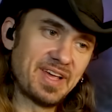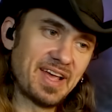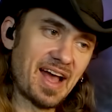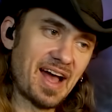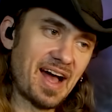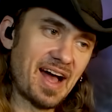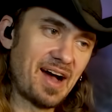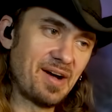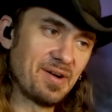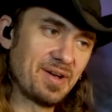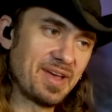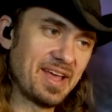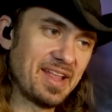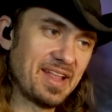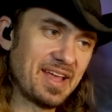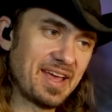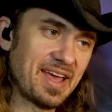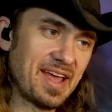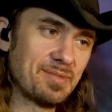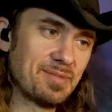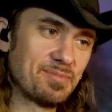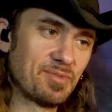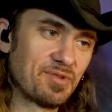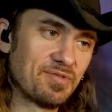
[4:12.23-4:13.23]
how can I
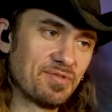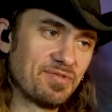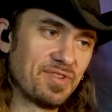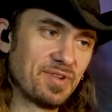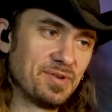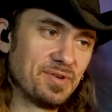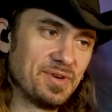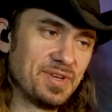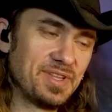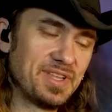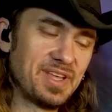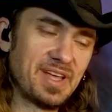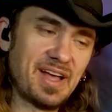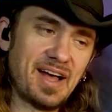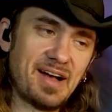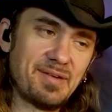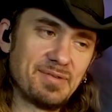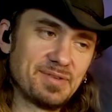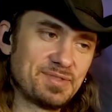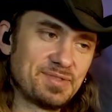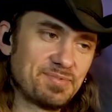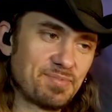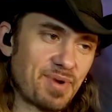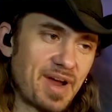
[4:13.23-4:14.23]
get more fluid? I
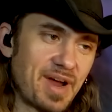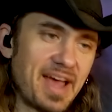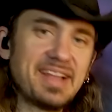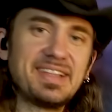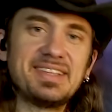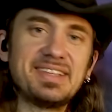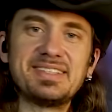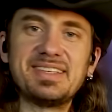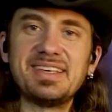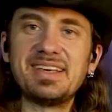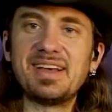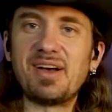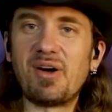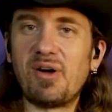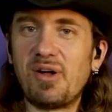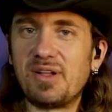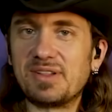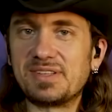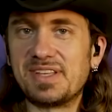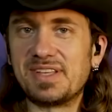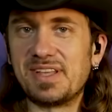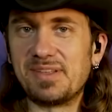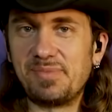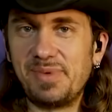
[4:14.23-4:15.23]
was practicing
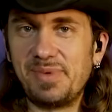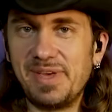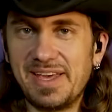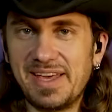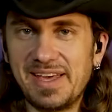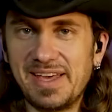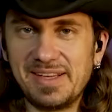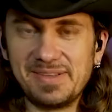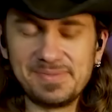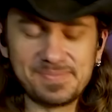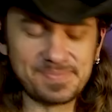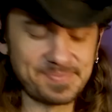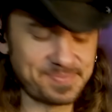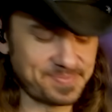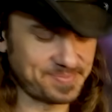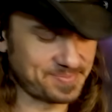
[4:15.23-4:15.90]
alternate picking,